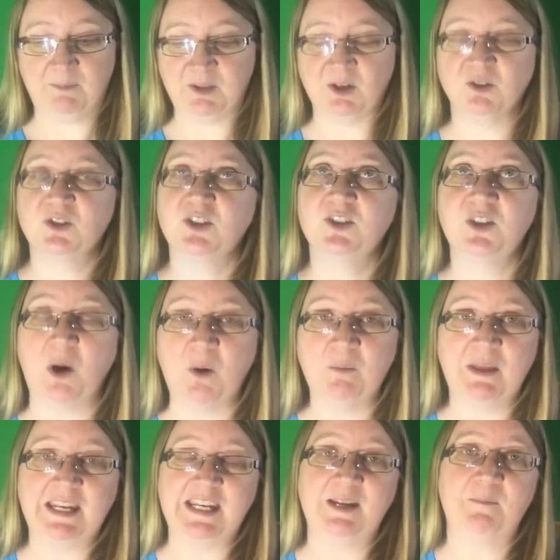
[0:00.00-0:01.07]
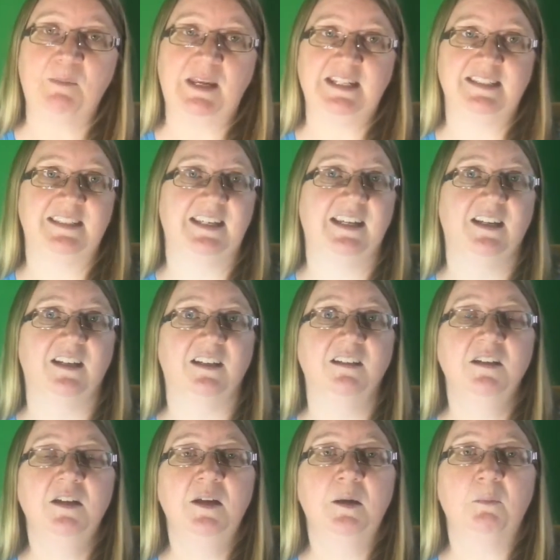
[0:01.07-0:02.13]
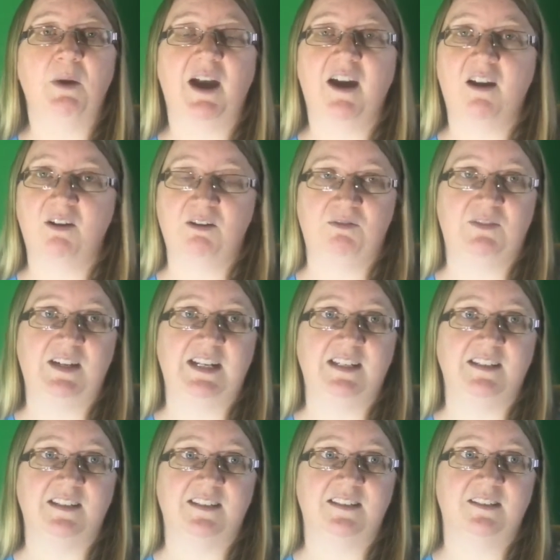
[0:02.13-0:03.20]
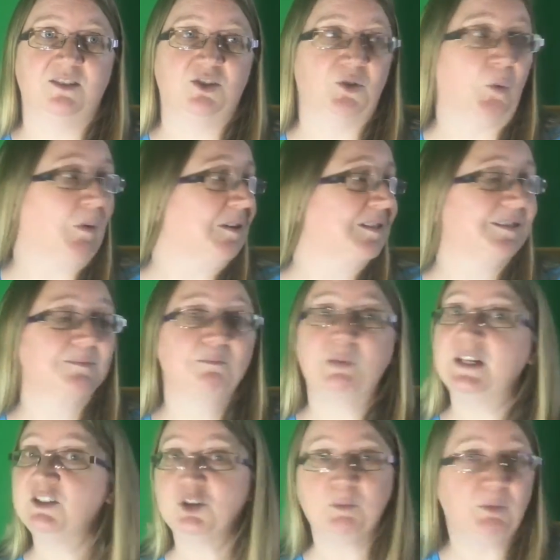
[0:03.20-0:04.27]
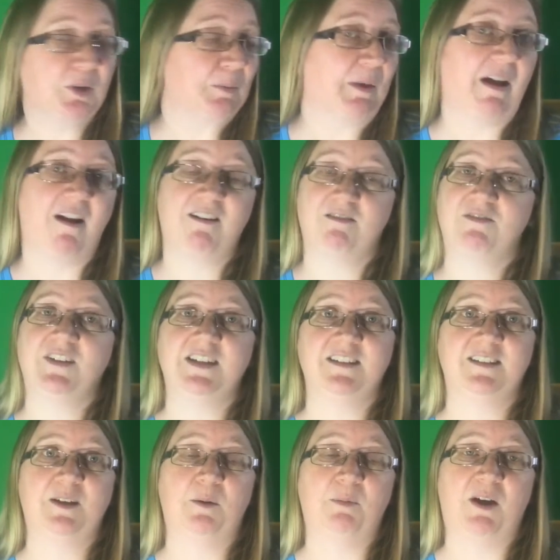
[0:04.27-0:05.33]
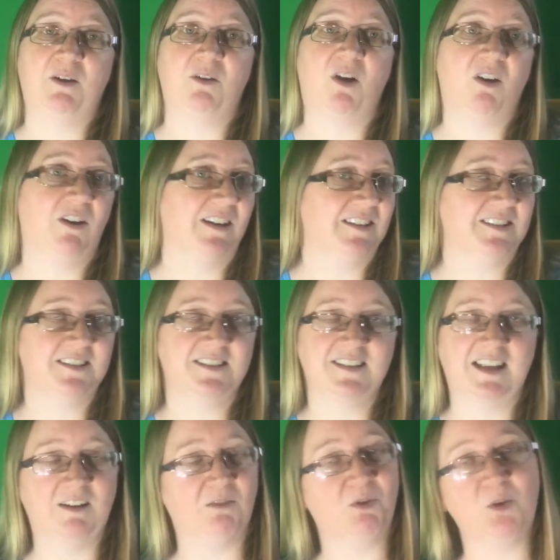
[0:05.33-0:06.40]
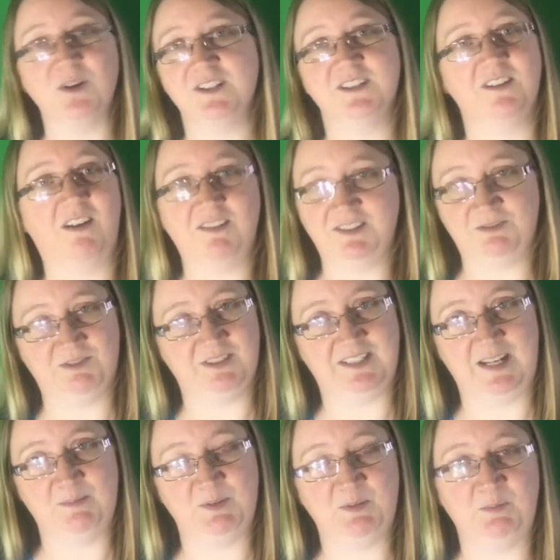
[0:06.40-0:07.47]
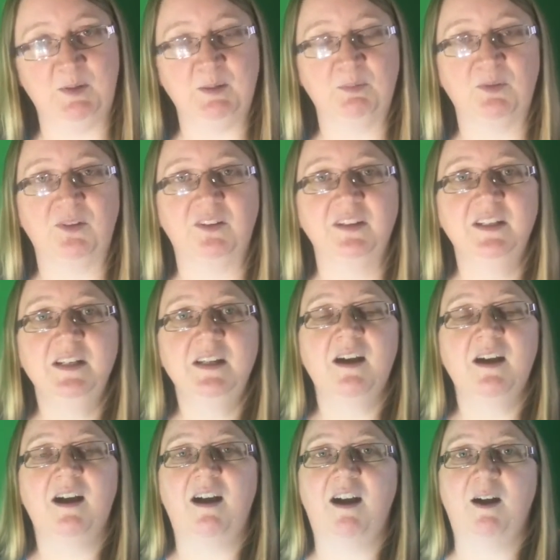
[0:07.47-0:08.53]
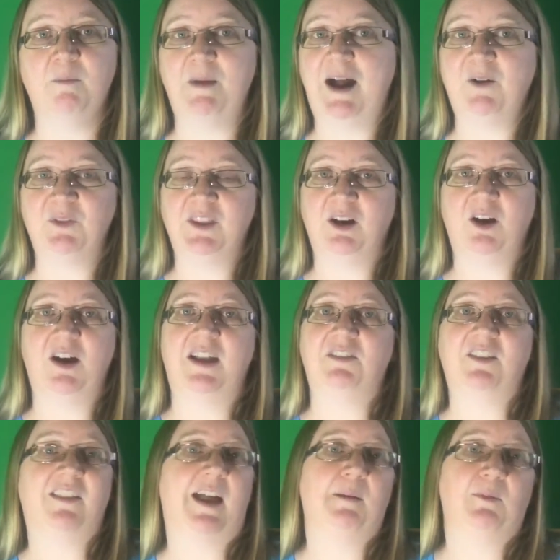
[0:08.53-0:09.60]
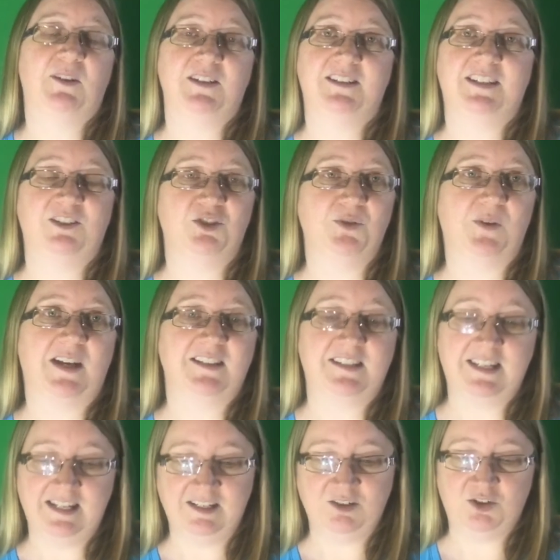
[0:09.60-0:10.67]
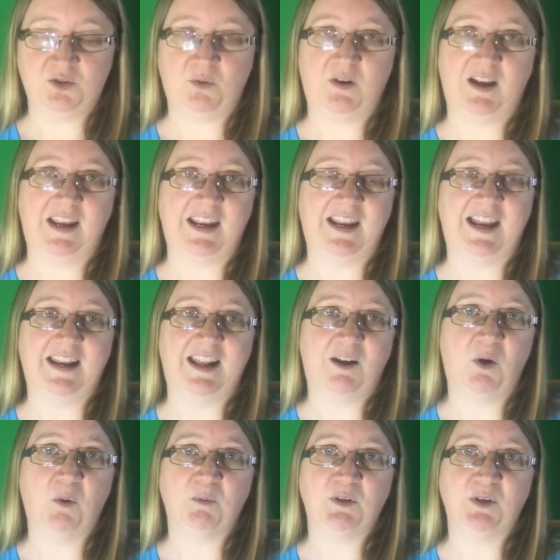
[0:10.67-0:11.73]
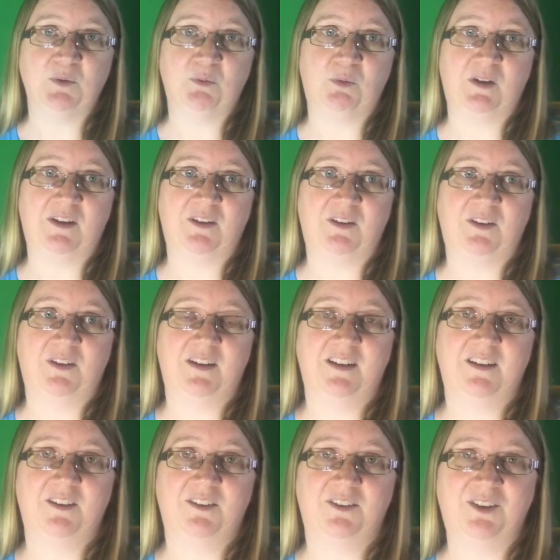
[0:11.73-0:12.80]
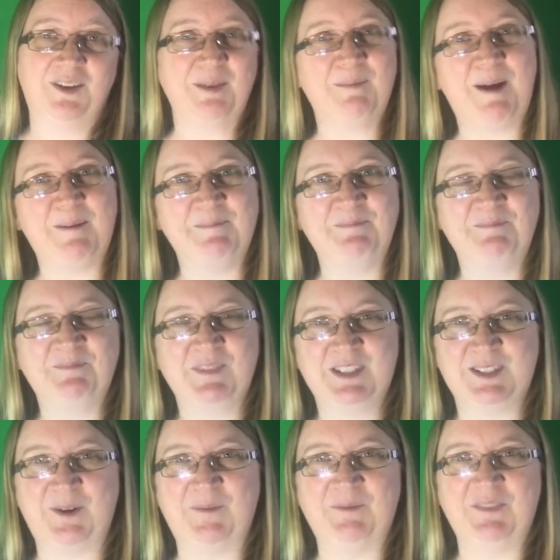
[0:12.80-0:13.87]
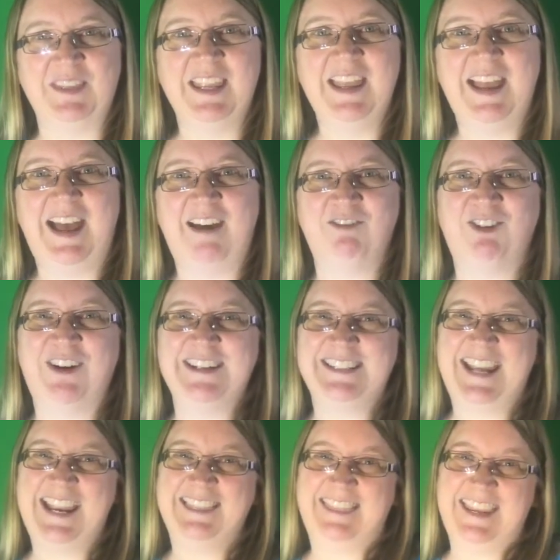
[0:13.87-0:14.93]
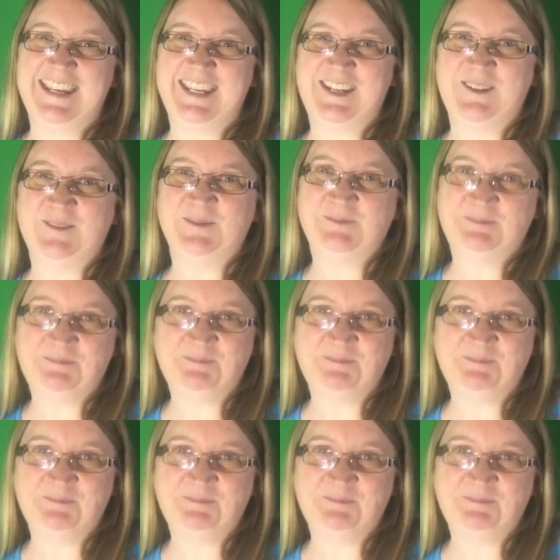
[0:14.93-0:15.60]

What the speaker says: There's so many amazing biographies, short picture book biographies about artists and of course all different types of people out there at the libraries that you guys can enjoy, and I hope you will look them up. So have a great day. Thank you.